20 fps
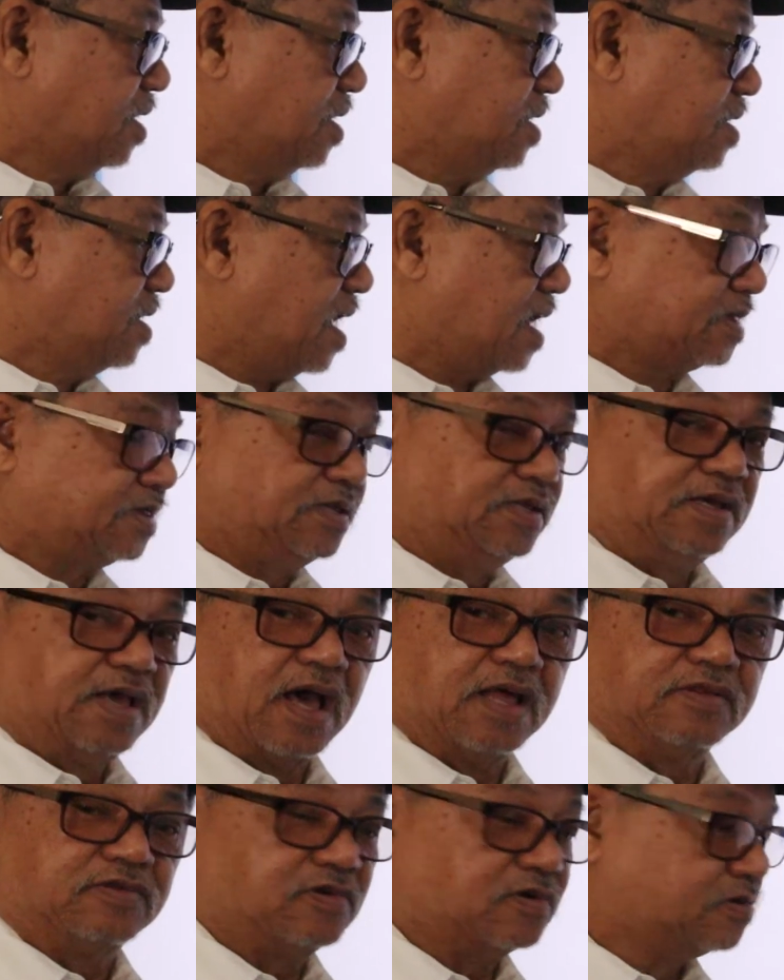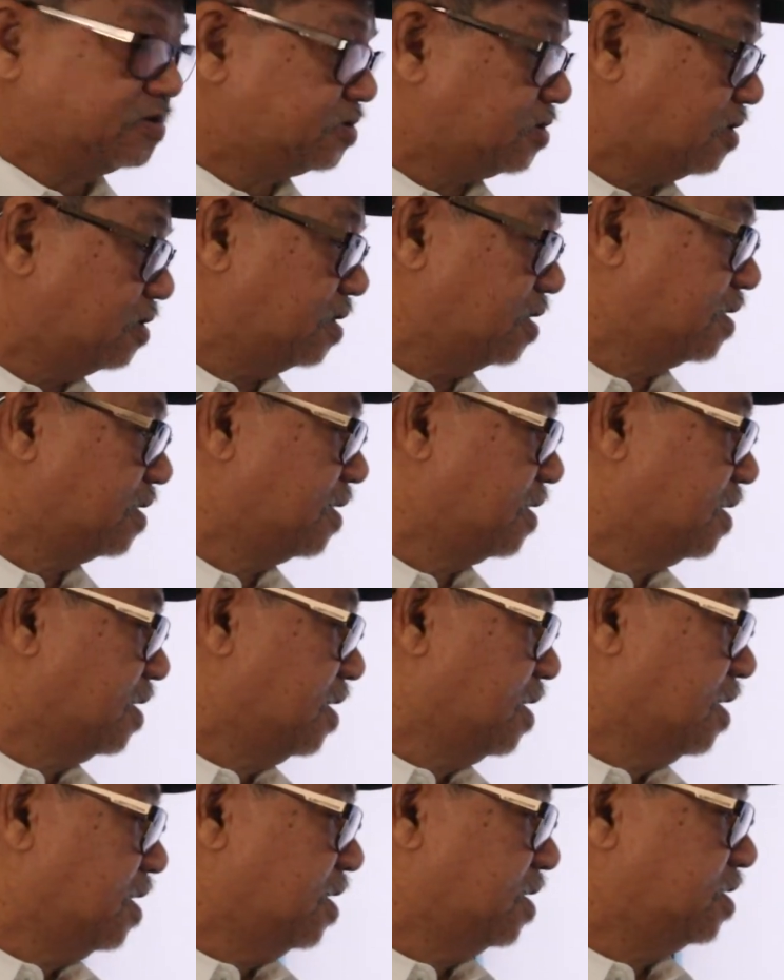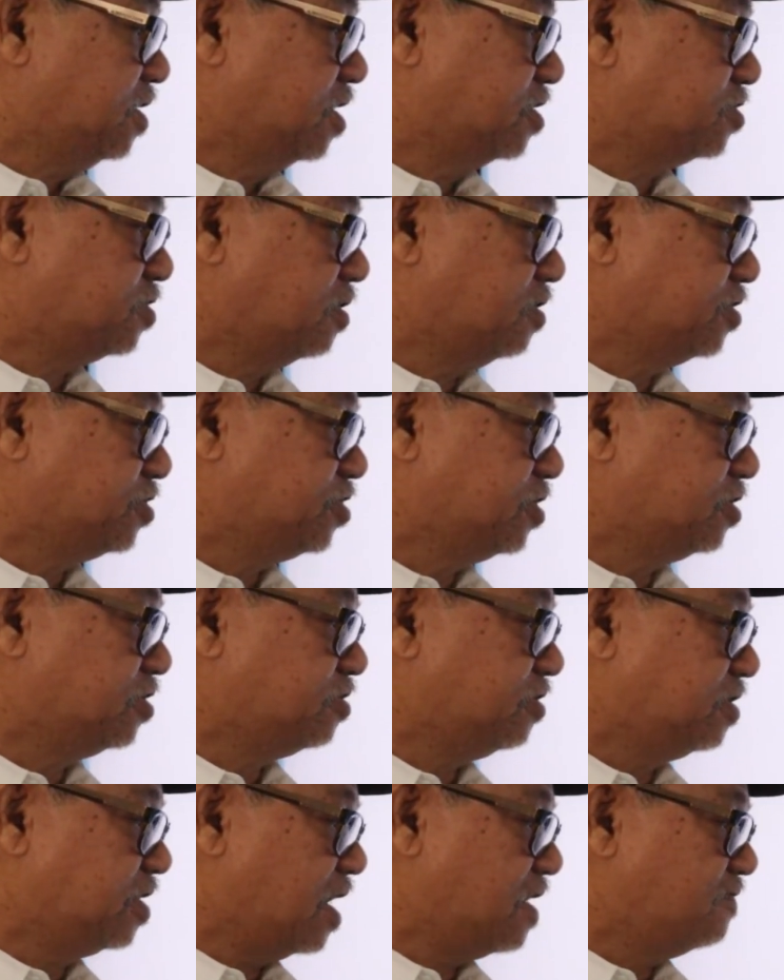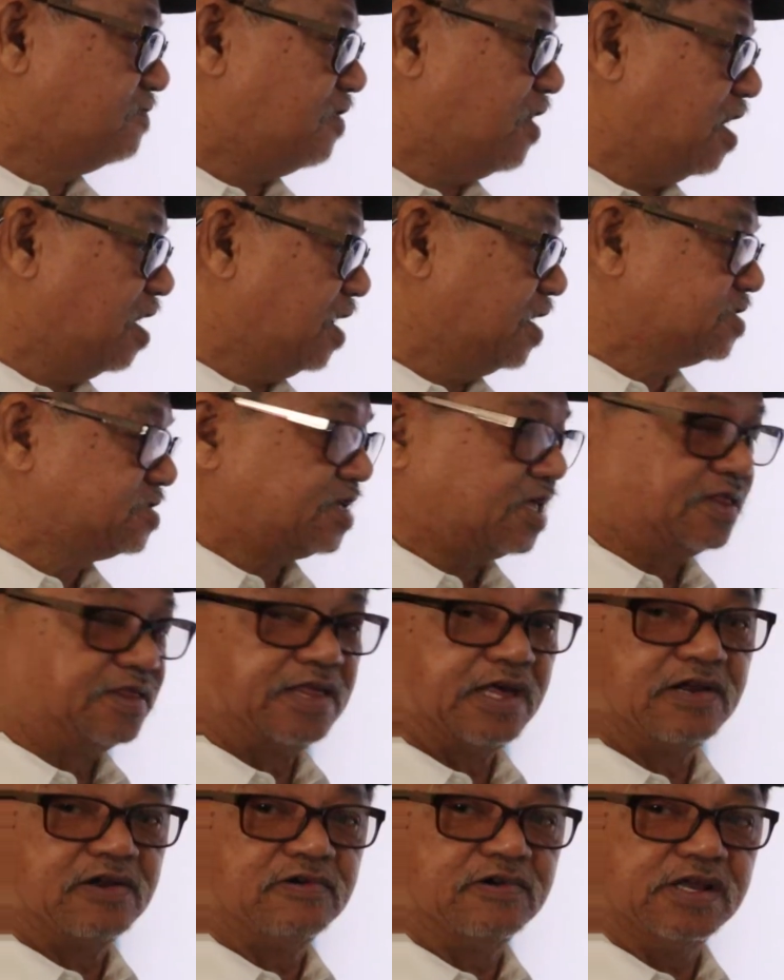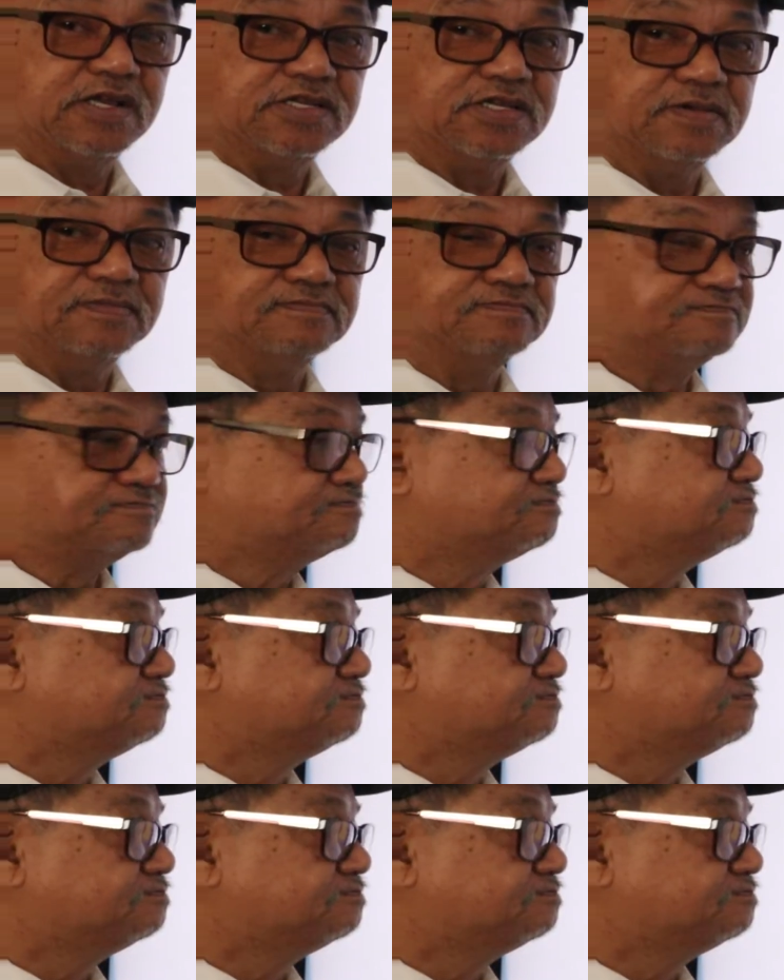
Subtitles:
Not Gun Control, The Solution to Gun Violence and Terrorism.